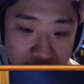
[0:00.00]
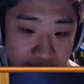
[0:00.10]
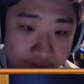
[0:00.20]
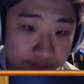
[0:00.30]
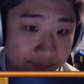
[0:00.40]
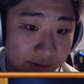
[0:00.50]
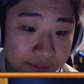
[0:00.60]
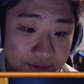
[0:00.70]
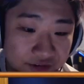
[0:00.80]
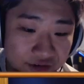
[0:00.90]
is pretty
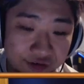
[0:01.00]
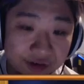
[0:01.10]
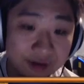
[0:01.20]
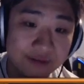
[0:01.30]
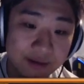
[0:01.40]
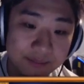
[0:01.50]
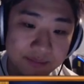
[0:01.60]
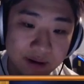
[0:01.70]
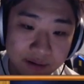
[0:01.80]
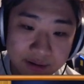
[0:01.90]
much GG because I'll
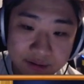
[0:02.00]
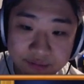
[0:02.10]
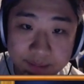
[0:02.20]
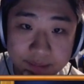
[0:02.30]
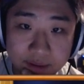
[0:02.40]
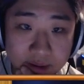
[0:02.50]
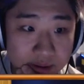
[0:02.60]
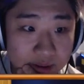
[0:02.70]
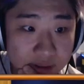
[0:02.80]
already lose my block.